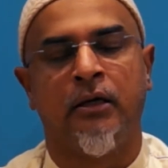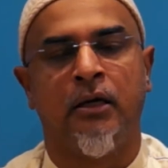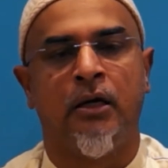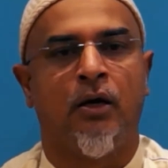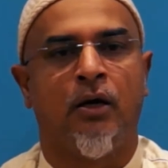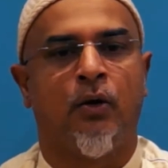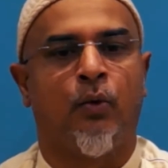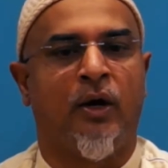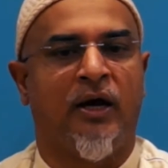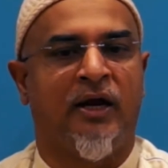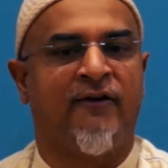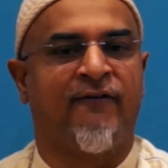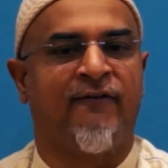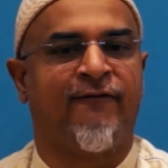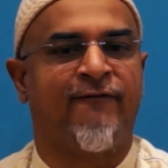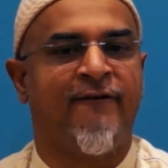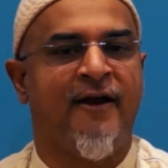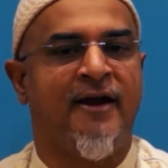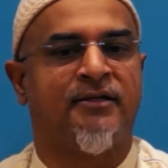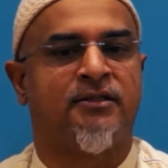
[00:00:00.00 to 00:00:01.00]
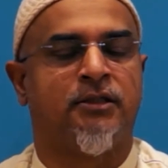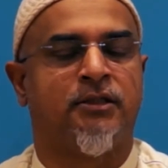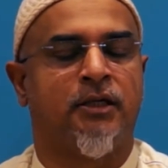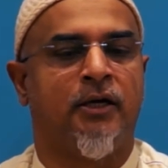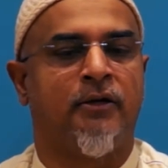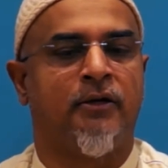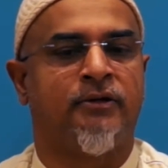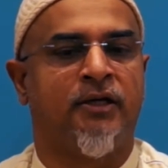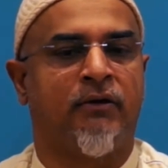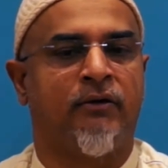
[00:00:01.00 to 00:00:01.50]
where in fact
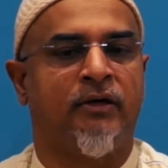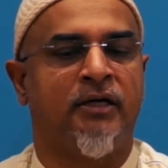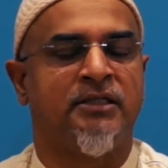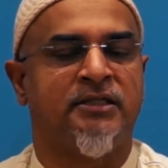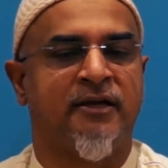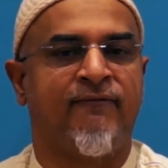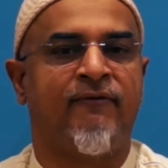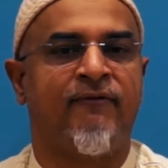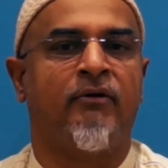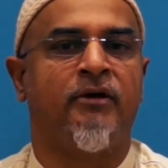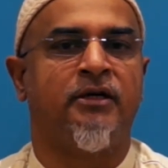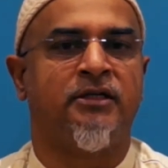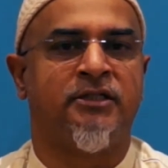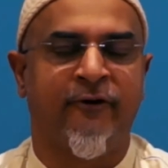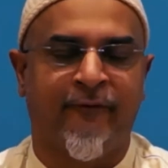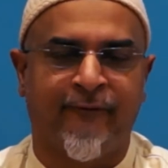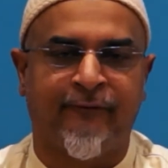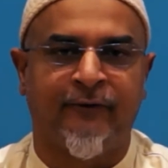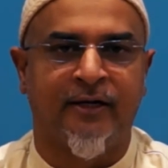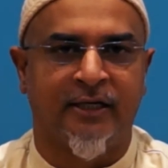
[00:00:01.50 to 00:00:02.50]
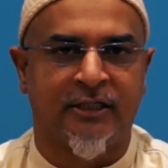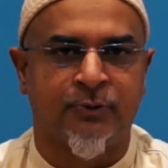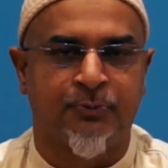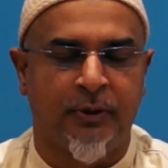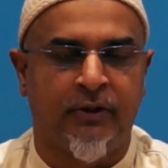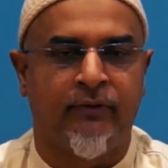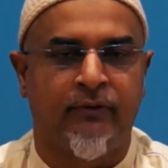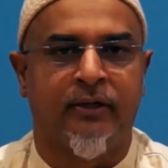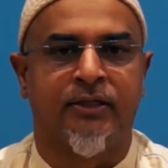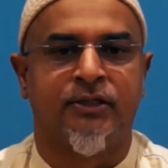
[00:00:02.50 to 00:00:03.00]
there is a very different
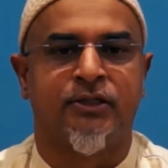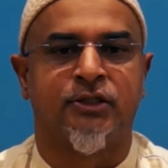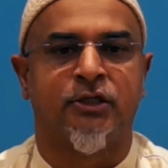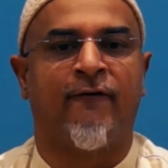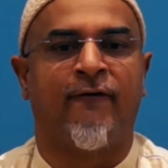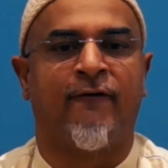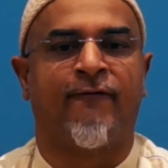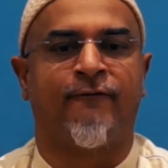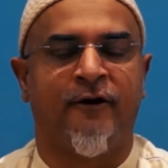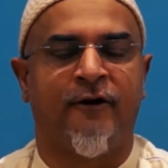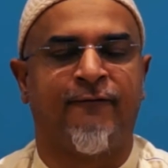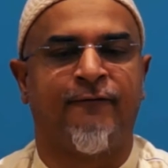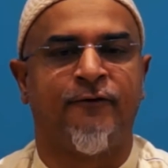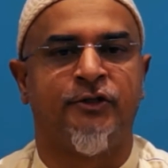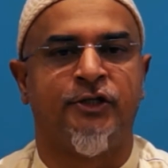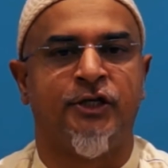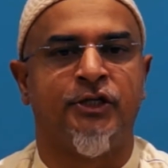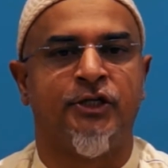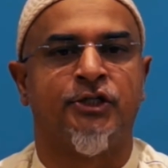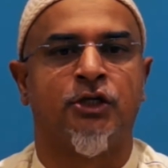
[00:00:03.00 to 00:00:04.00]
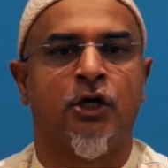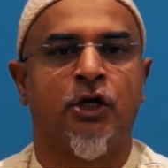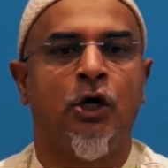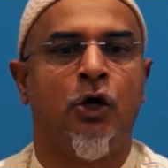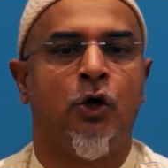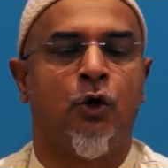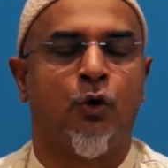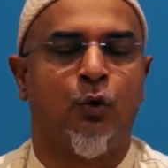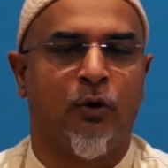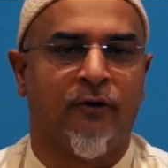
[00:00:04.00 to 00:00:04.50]
experience of refugees
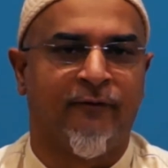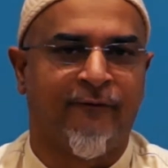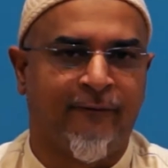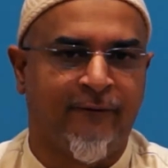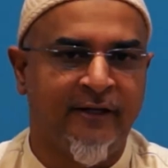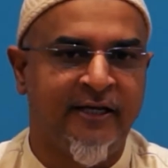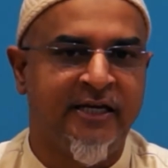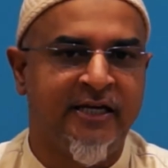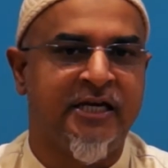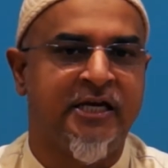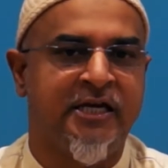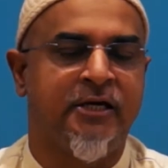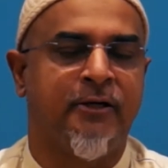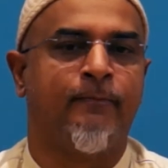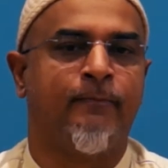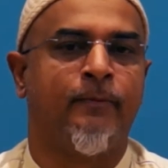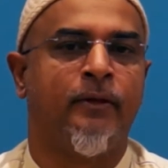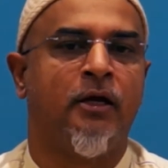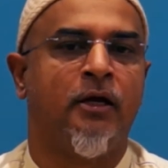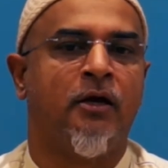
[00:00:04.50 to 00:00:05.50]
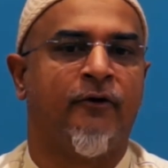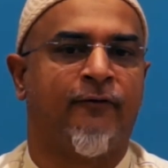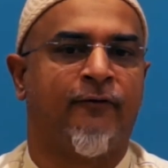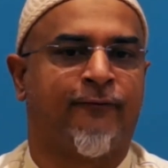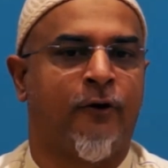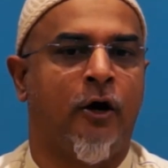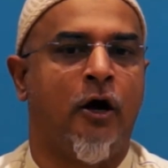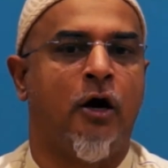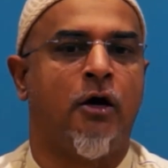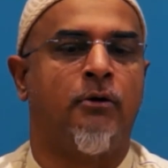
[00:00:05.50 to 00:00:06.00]
who are fleeing
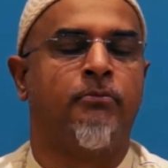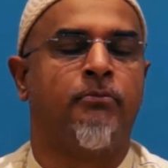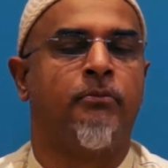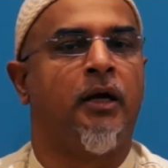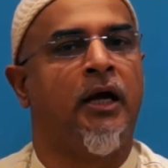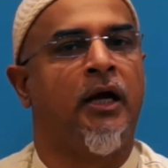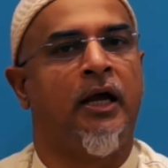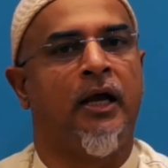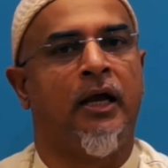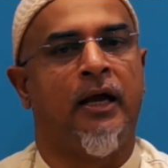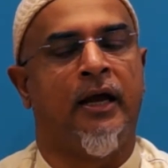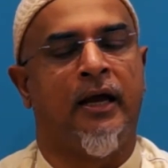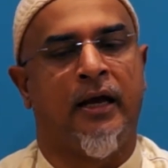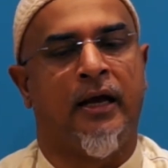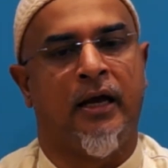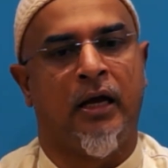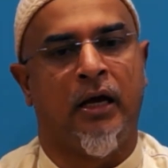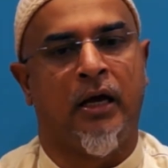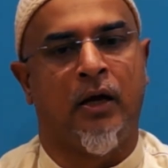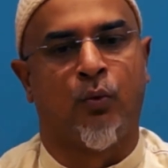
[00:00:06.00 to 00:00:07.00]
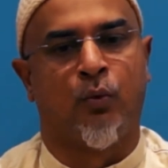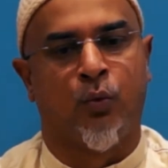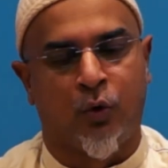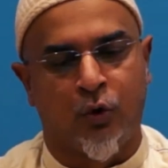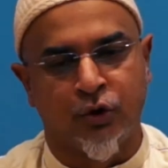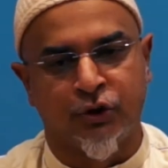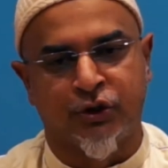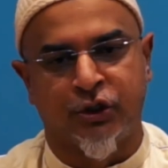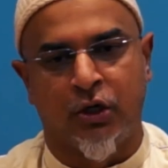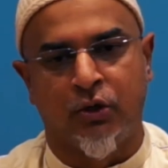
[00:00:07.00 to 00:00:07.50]
from war
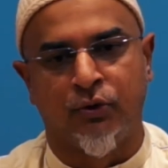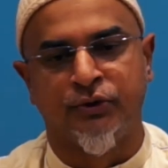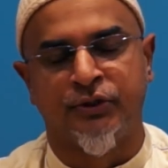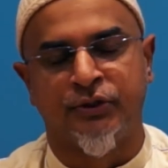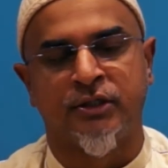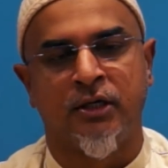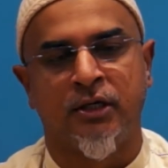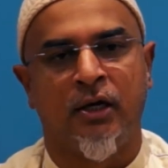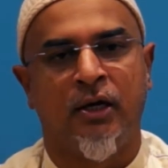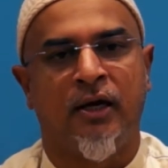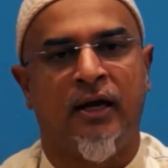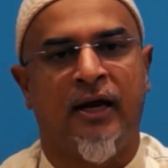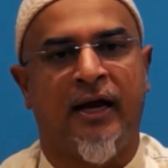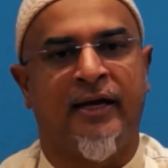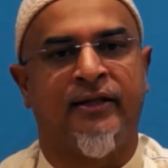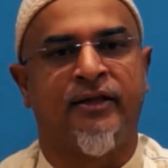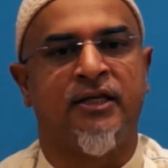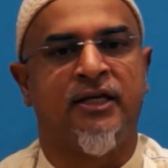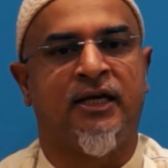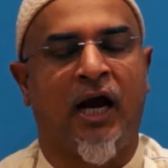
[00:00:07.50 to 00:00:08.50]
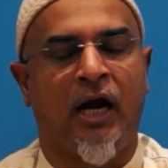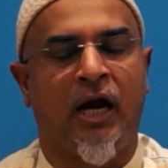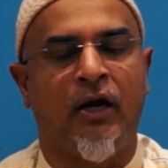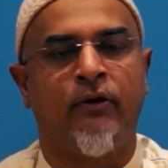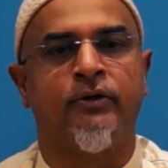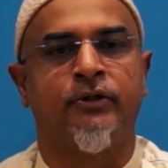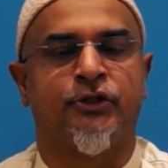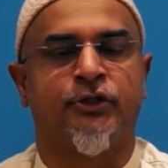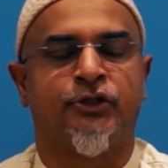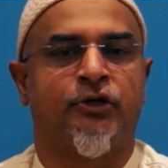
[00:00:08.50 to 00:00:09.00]
zones, and the current
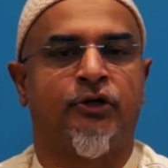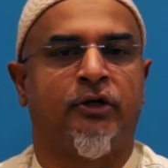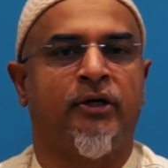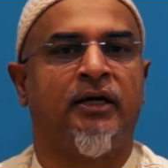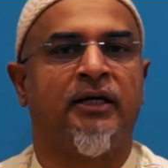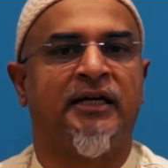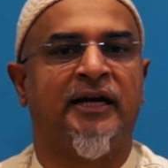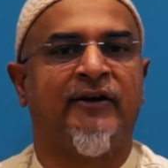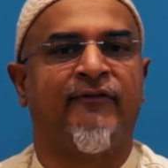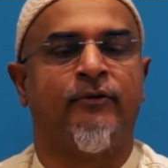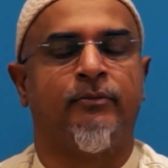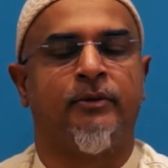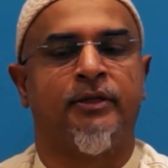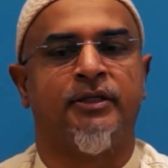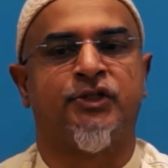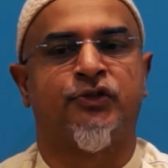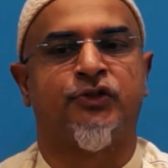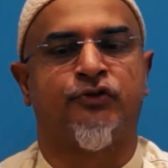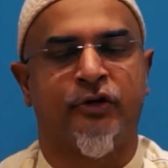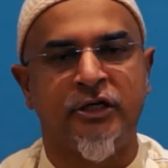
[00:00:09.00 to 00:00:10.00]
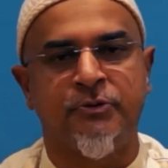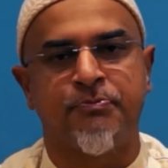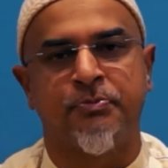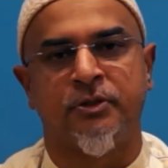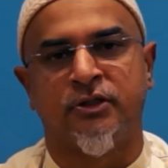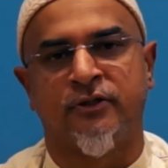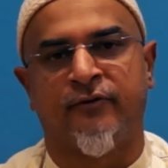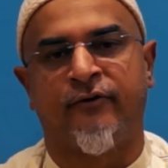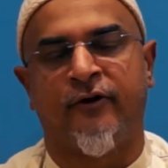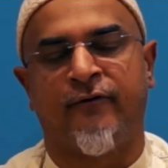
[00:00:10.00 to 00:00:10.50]
Australian government's treatment
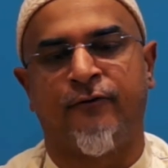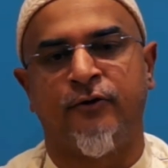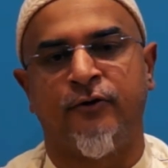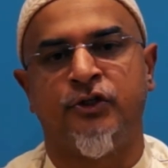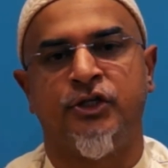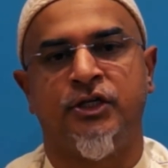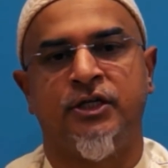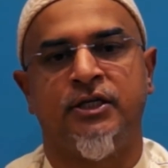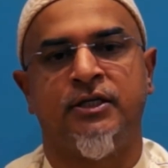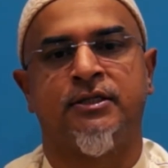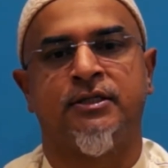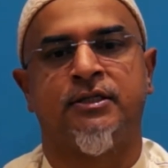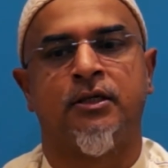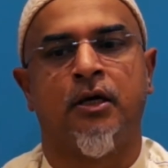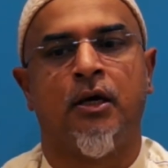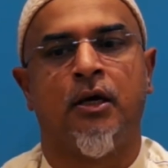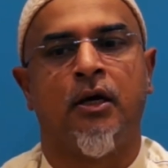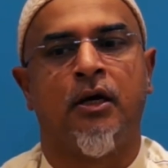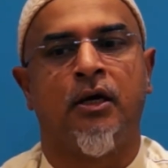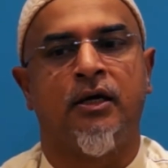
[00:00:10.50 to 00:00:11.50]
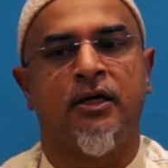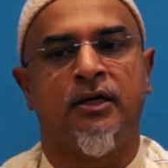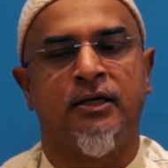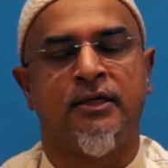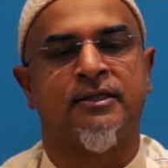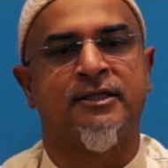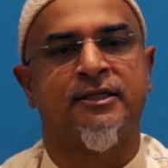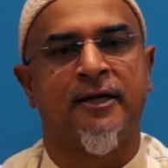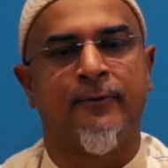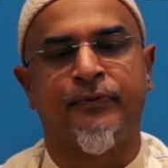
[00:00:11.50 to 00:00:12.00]
of refugees is
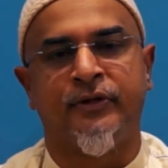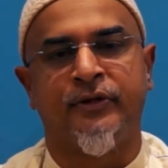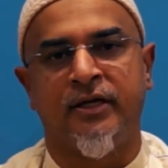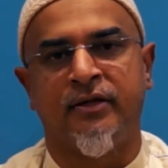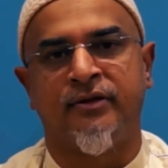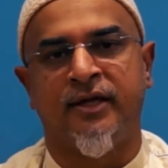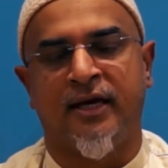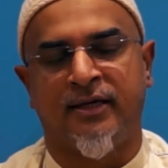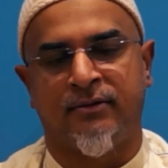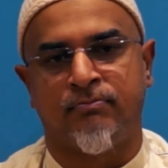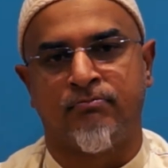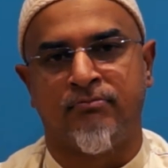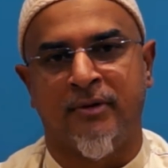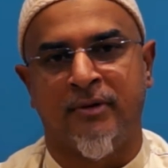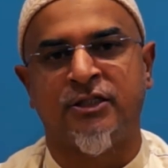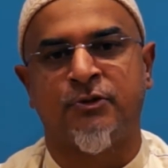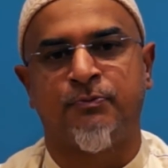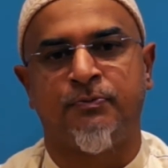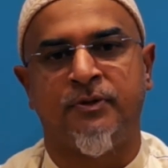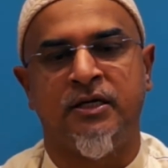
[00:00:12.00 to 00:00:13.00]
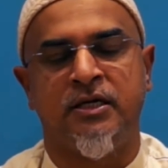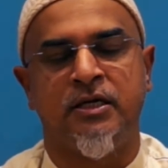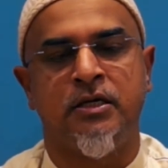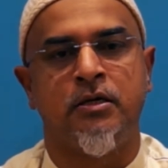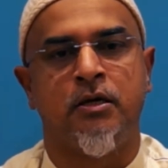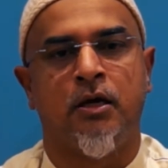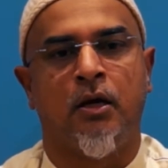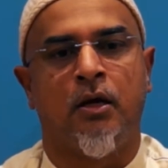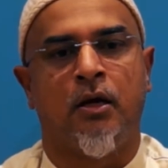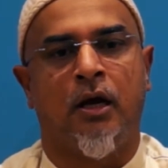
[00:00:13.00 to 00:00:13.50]
something that must be
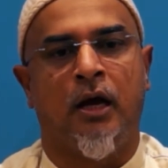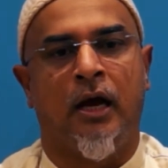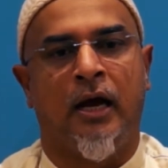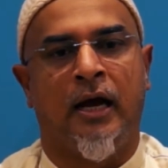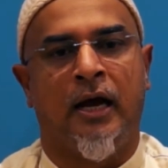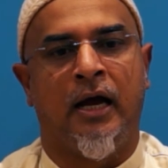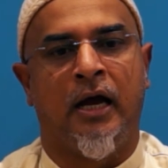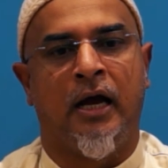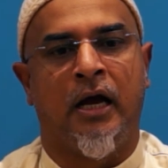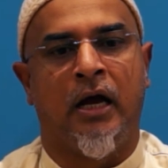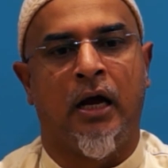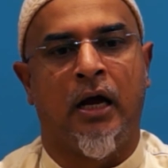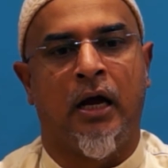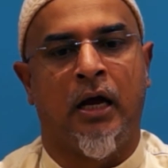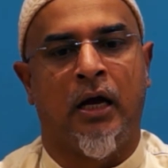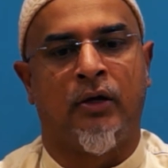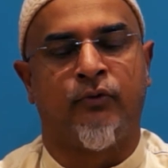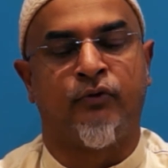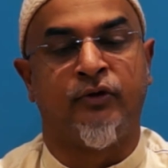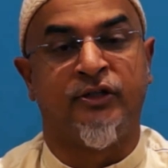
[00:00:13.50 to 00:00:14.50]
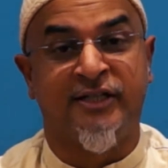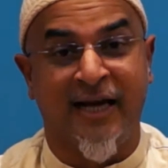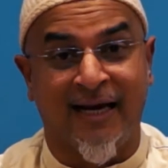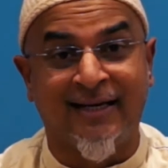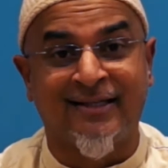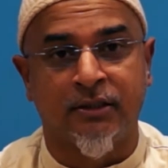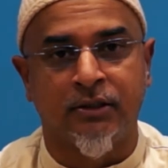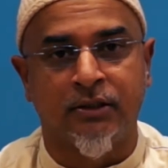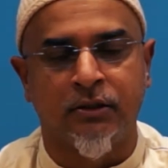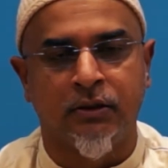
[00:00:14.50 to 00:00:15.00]

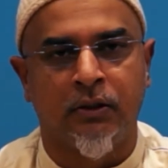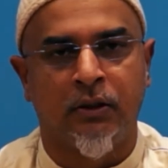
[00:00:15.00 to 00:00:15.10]
rejected,